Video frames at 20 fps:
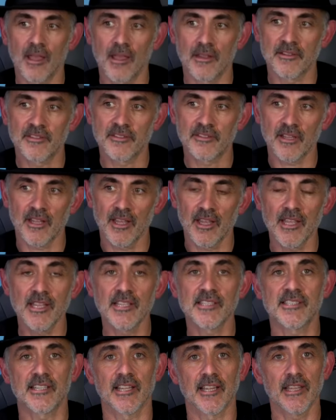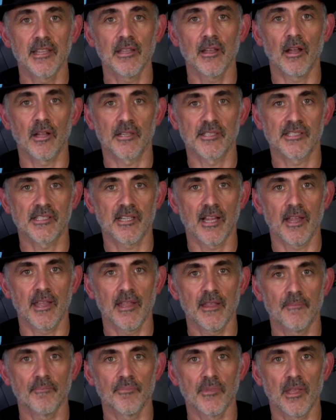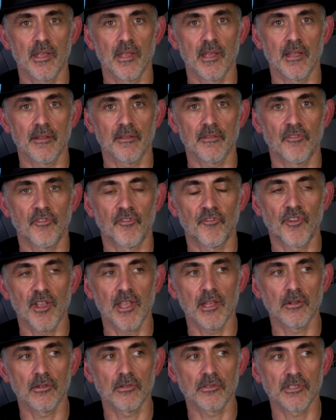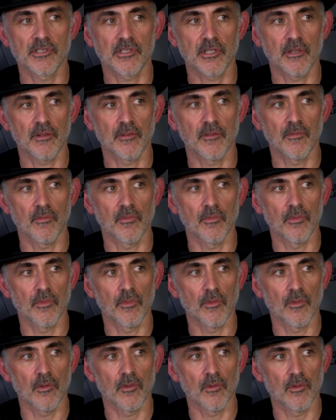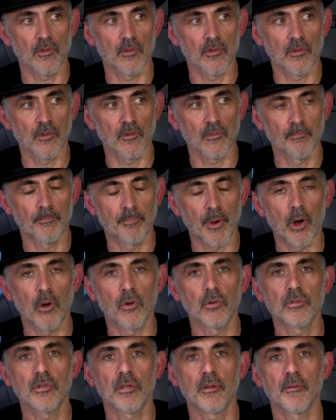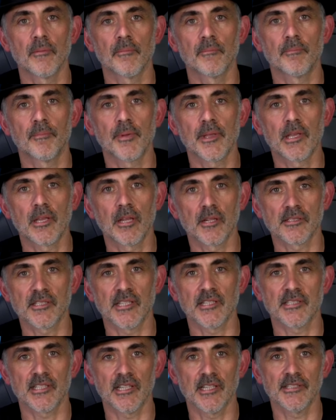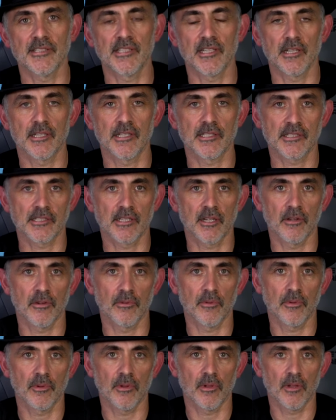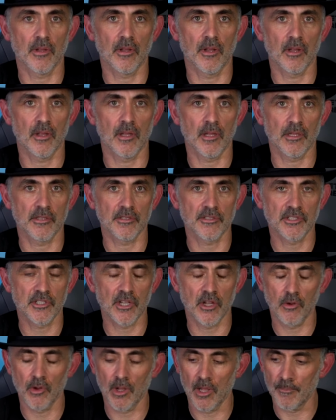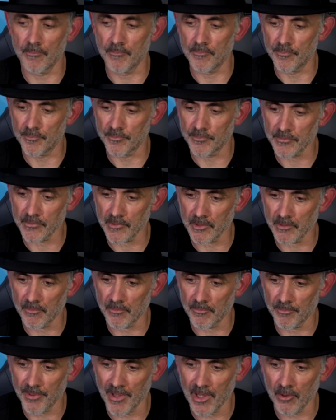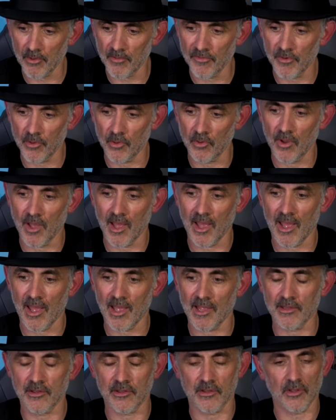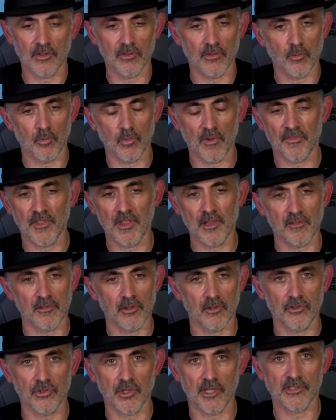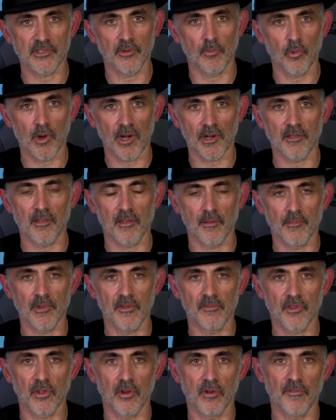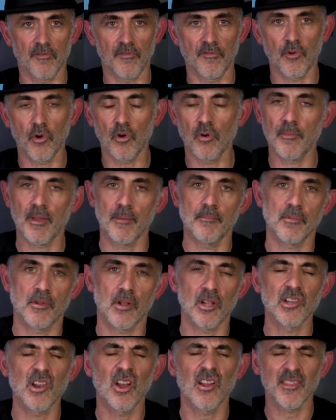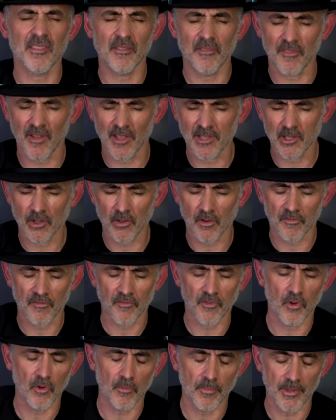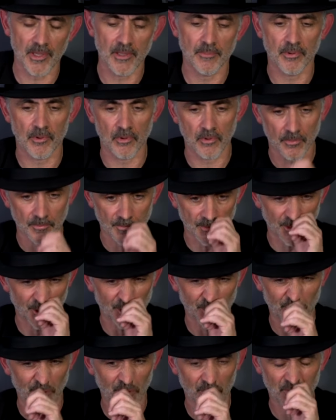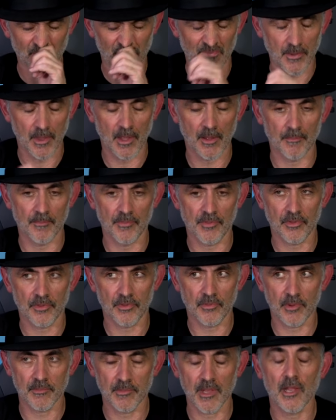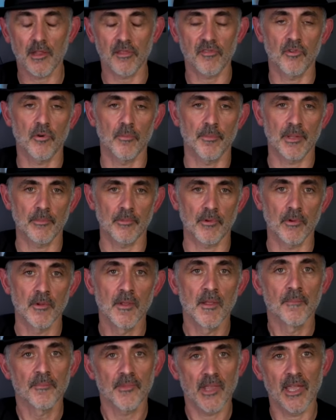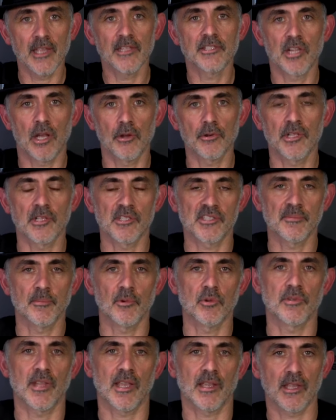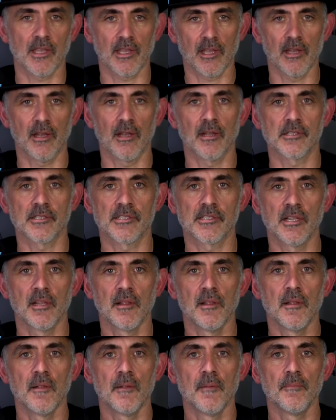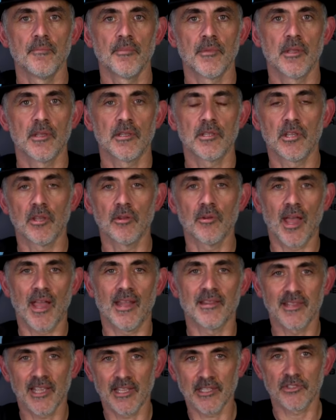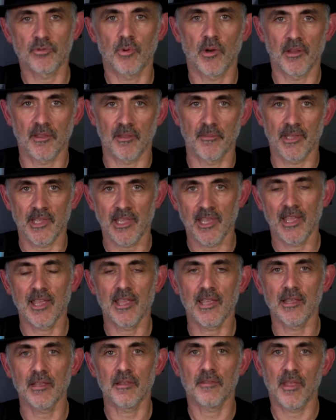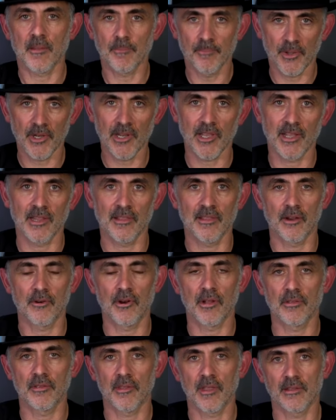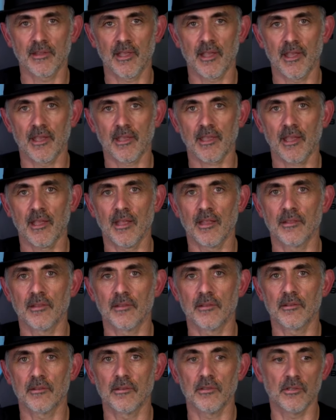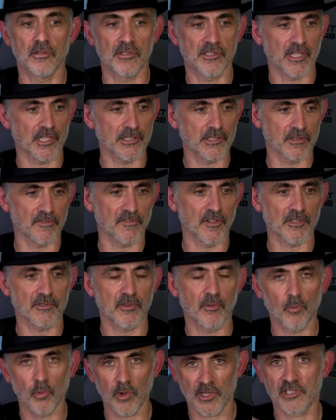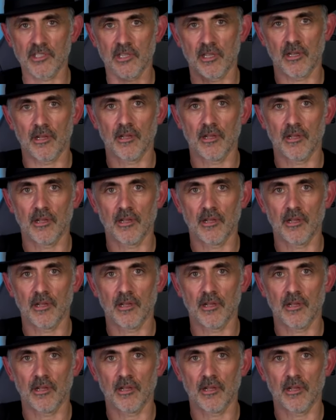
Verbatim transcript: It's easy, I'd say. It feels bold because it's easy and it's so, it's so um, powerful. And with these two tricks, on one of them, you've got four members. I like the fact you've got four people, or, or um, three, yeah, it's four people, each holding a small deck of cards. You hand each one of them a king, they put it in their, their deck, and you say to the first one, which